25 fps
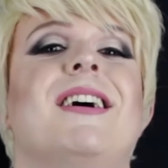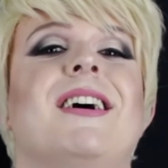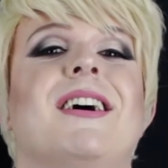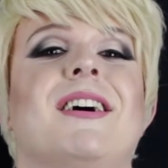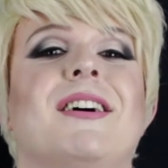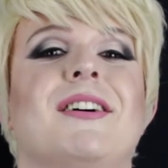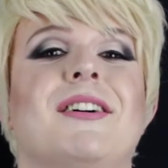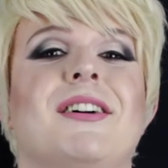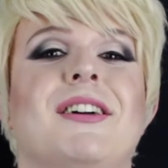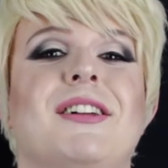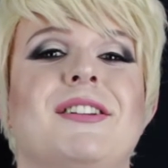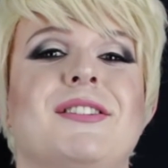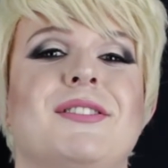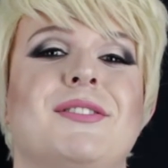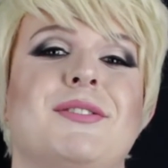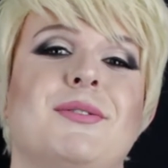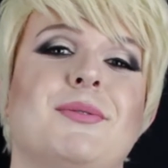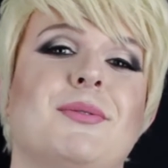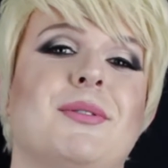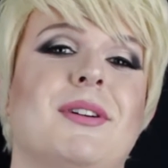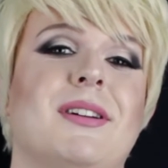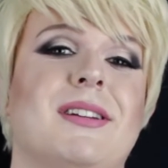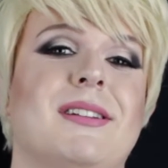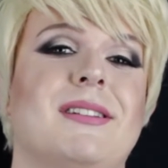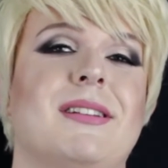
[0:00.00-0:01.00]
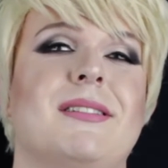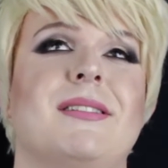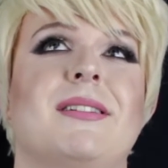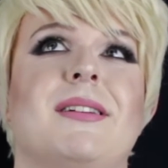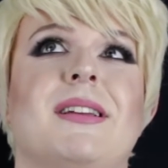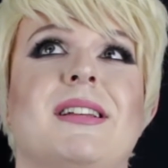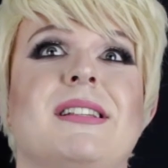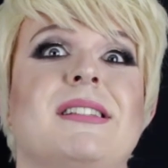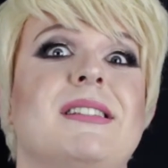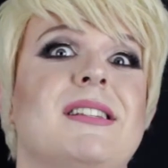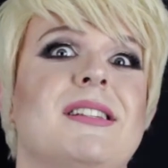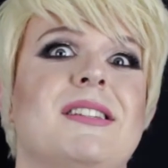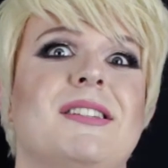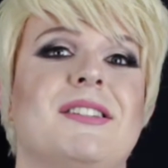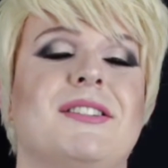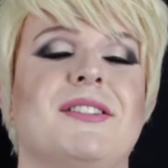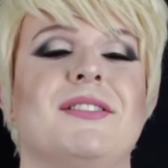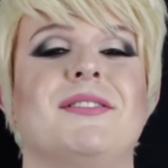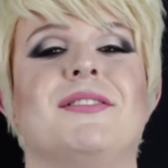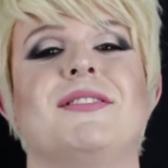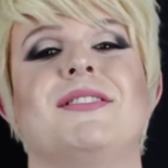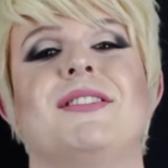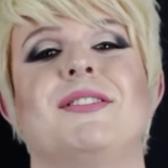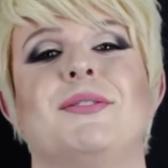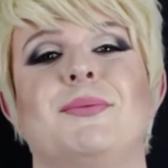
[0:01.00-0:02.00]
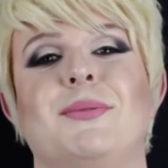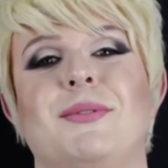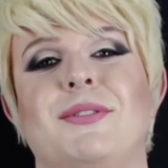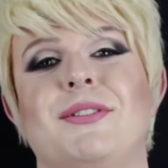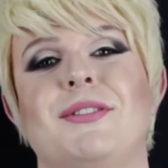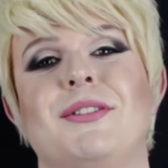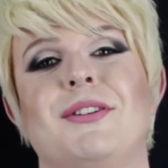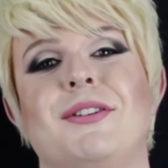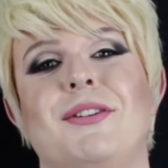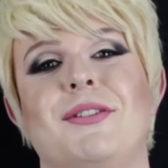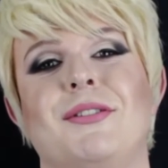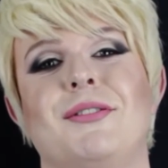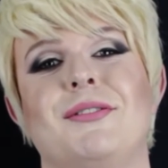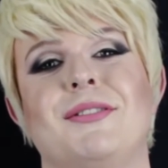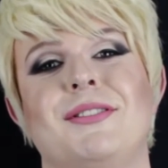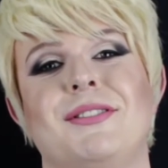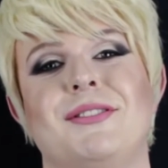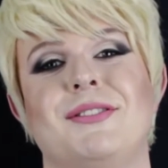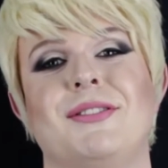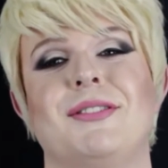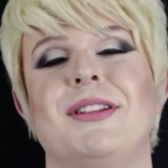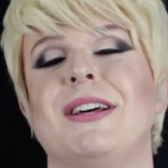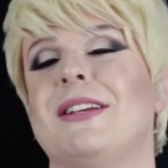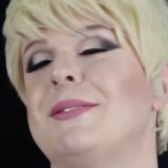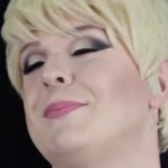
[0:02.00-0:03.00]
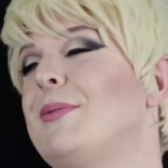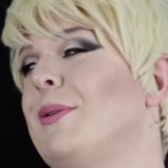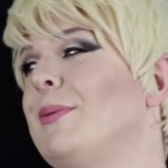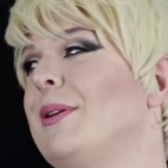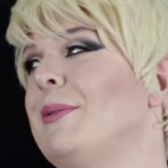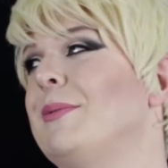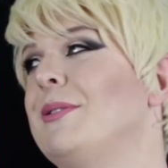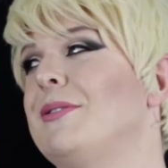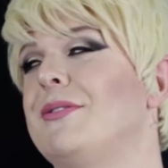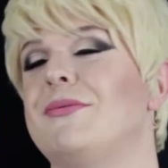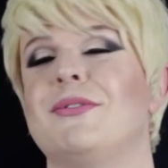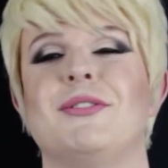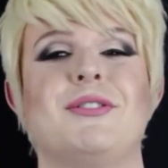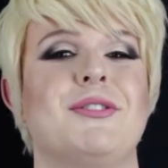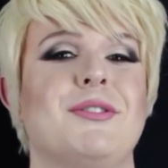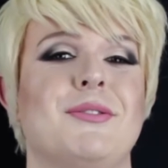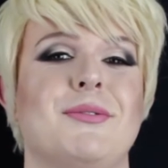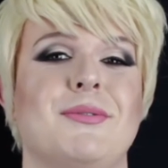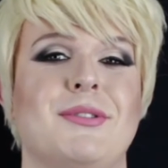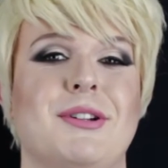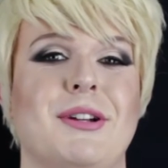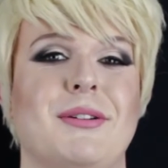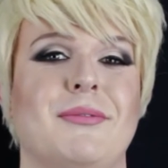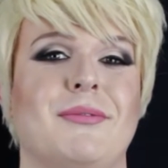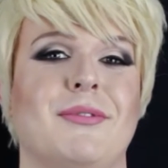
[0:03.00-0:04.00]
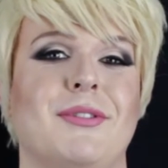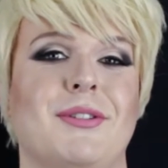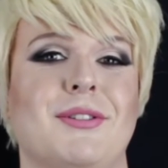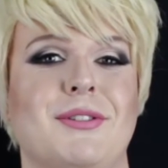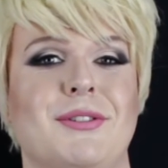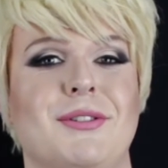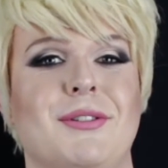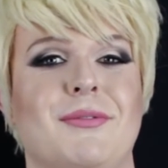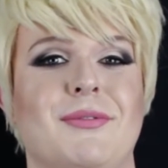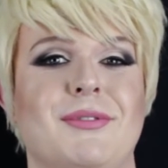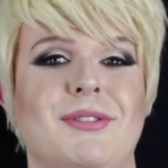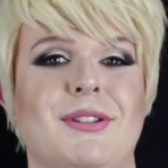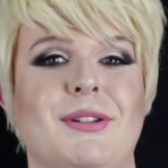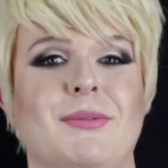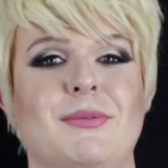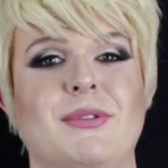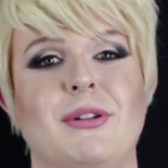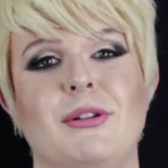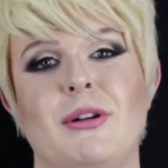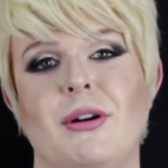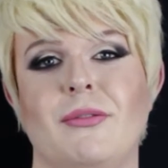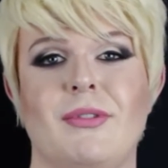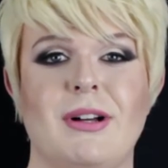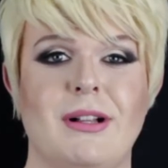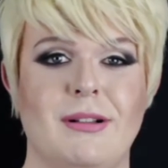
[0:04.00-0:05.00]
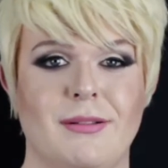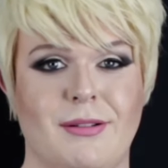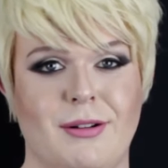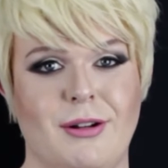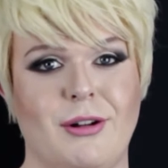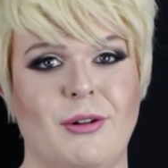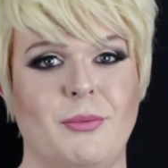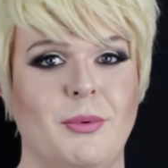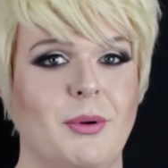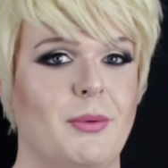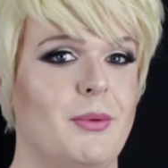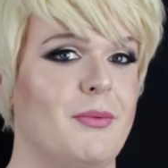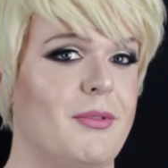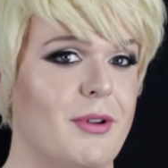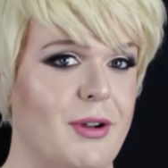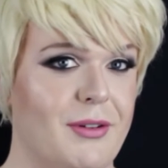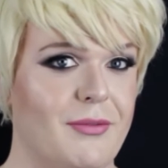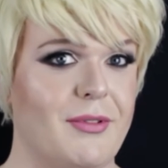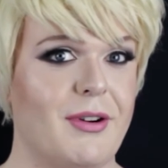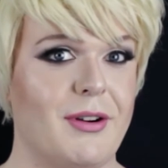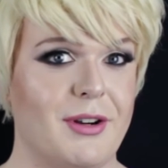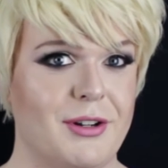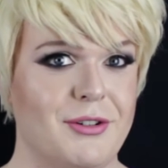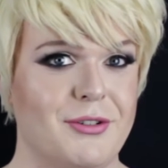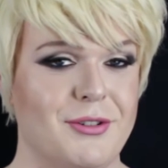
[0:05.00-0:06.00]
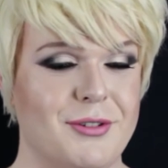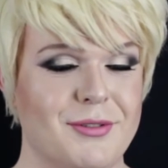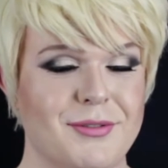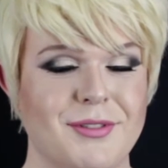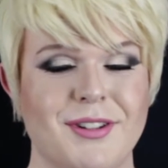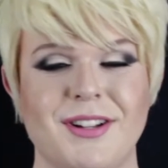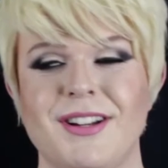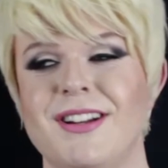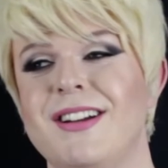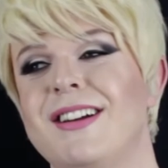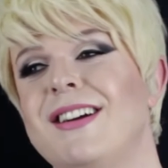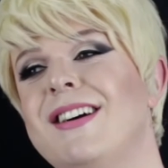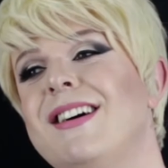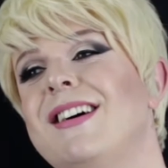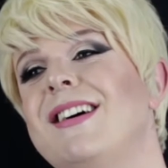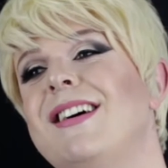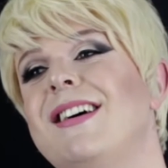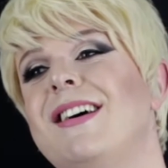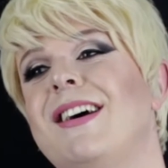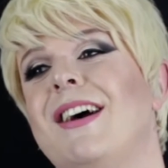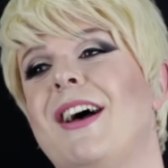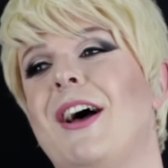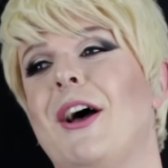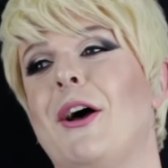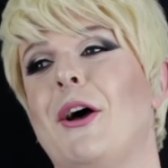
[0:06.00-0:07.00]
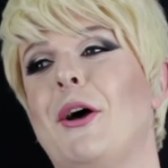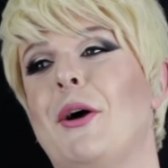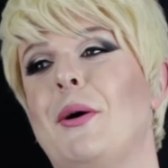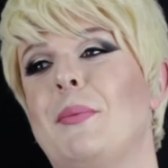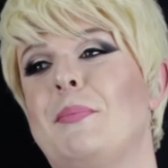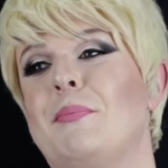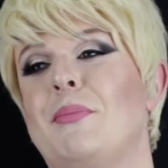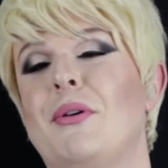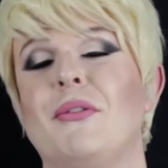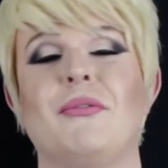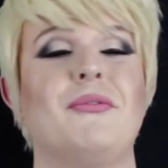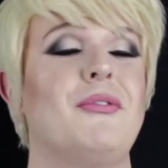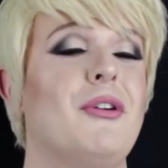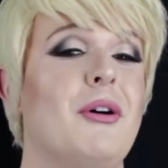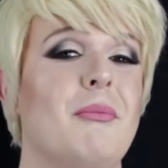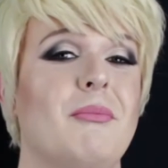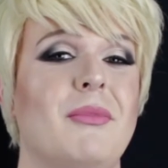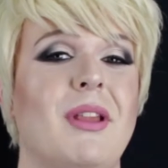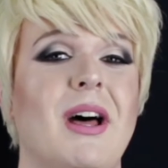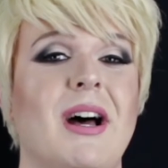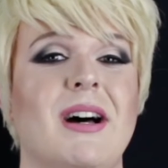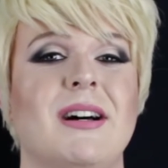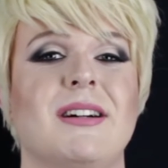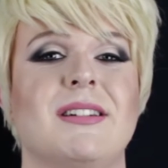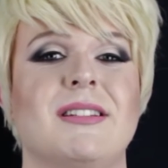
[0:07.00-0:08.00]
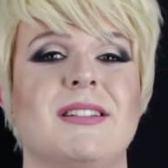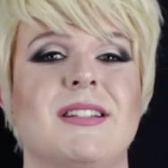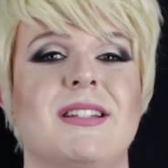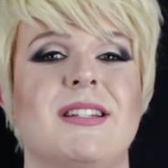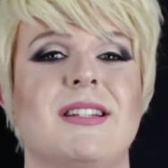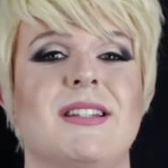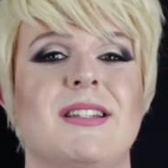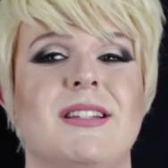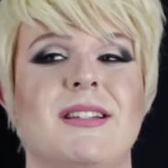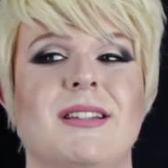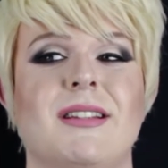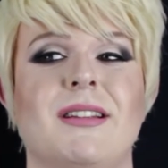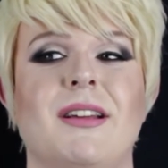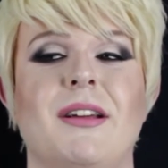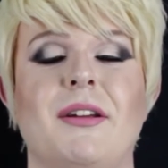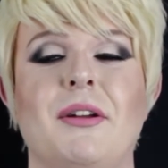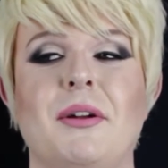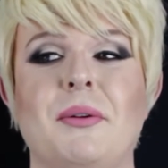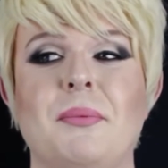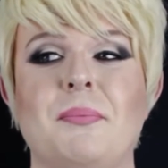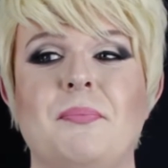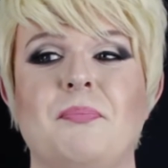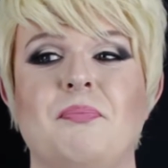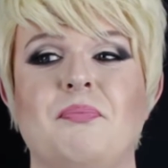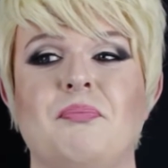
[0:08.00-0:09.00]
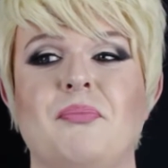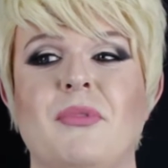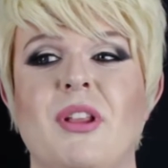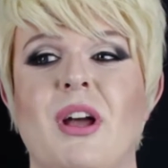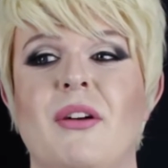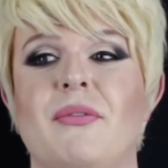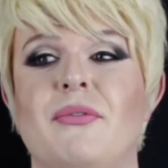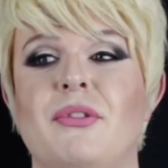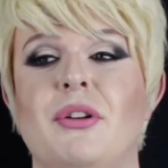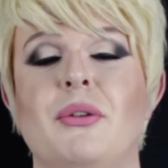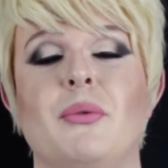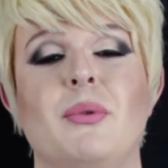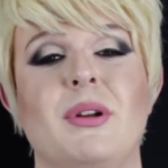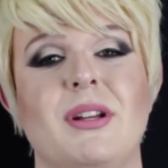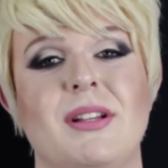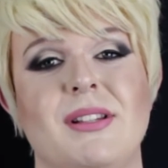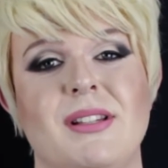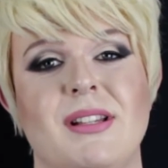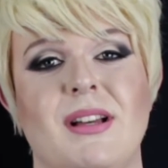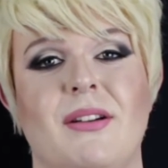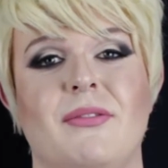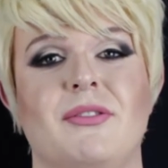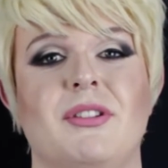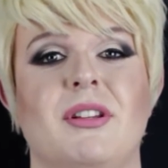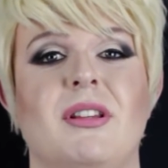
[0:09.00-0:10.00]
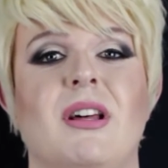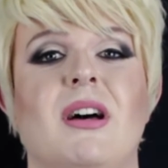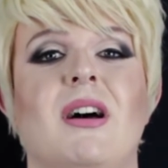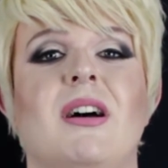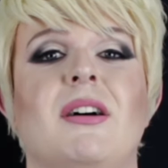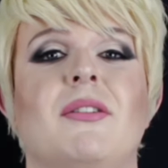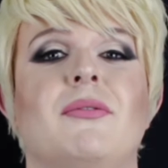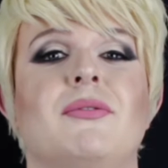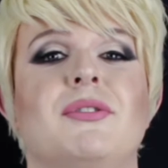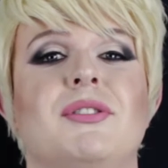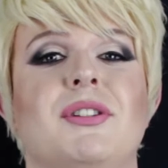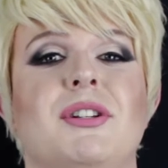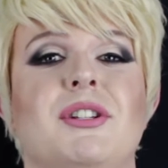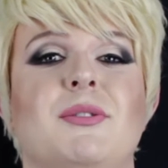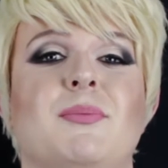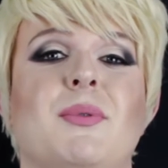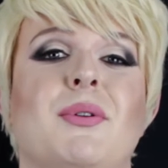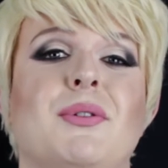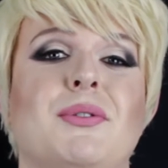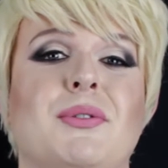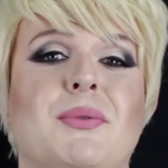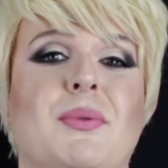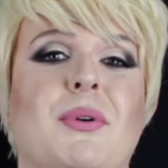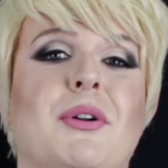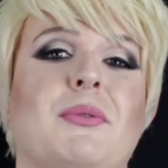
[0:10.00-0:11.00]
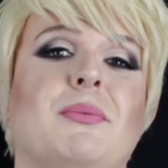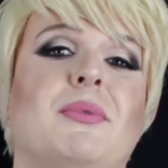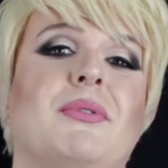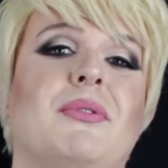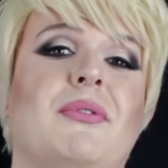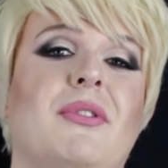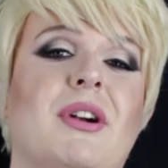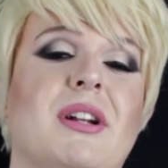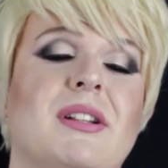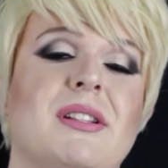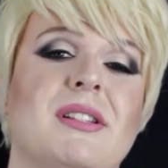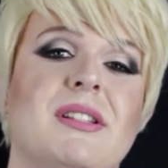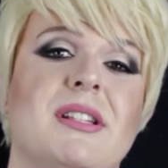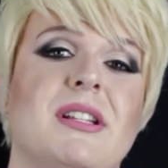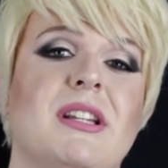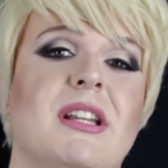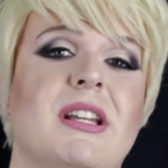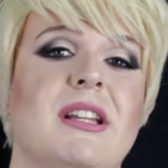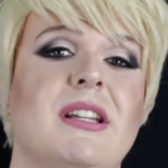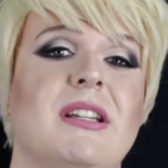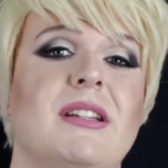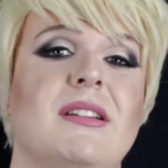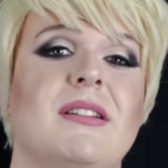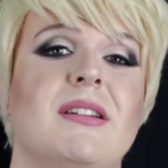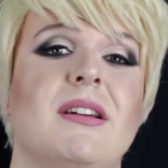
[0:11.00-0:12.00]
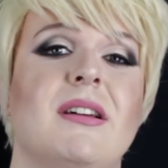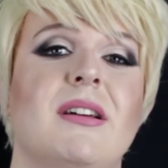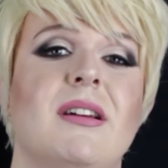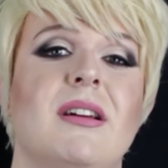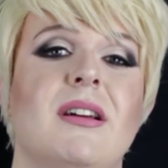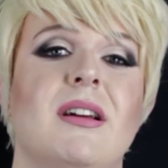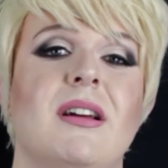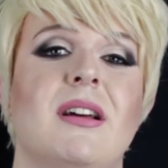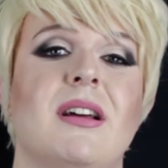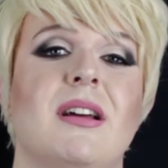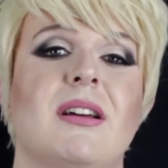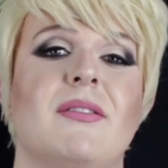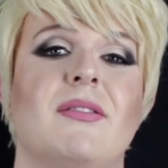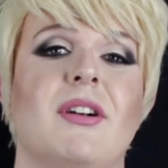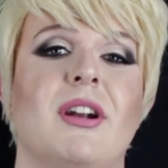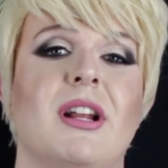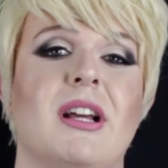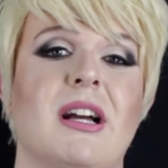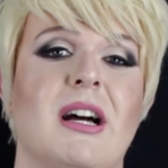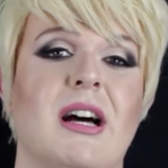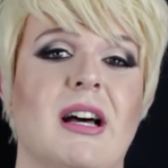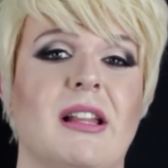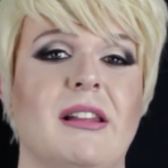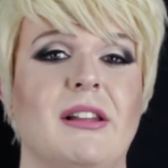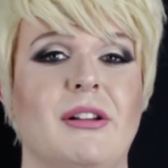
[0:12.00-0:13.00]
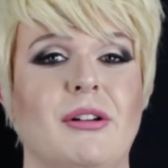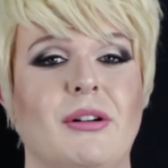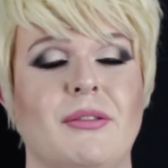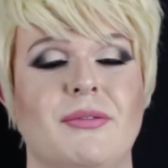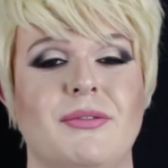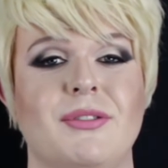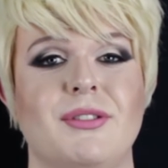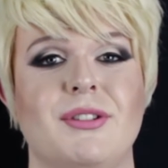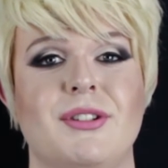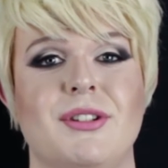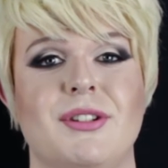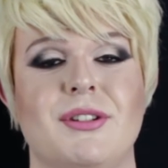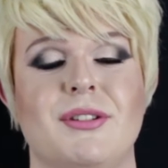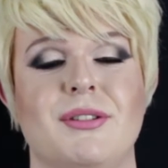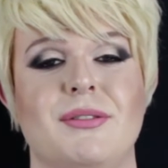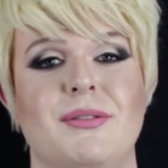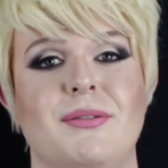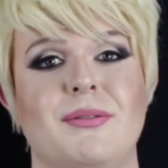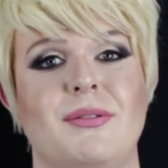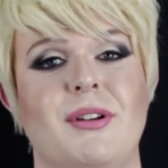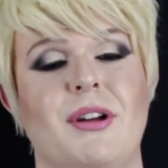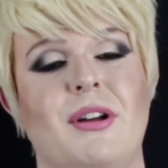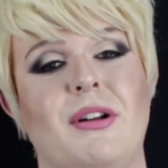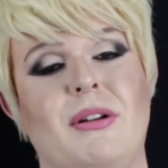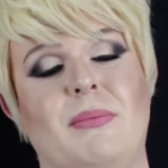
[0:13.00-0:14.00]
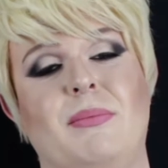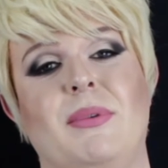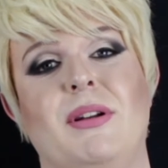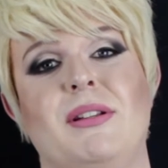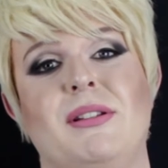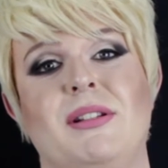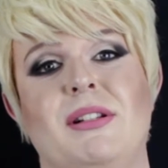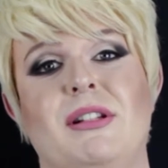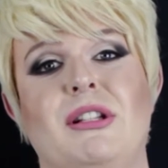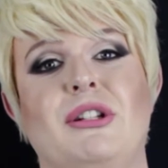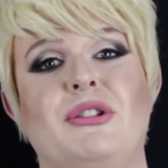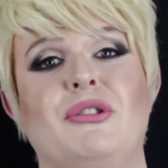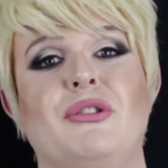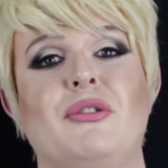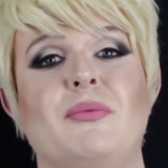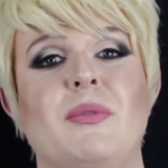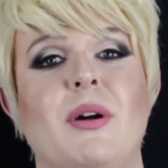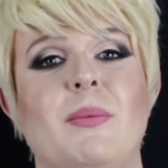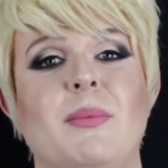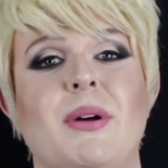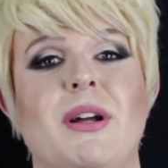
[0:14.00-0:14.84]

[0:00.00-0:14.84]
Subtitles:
into existence, as we can call it. So that's probably a bit of a toned down version. Obviously there was a lot of alcohol, we were very, very drunk. But from that, a few weeks after that, obviously I spoke to one of my friends, and he very kindly offered to basically do my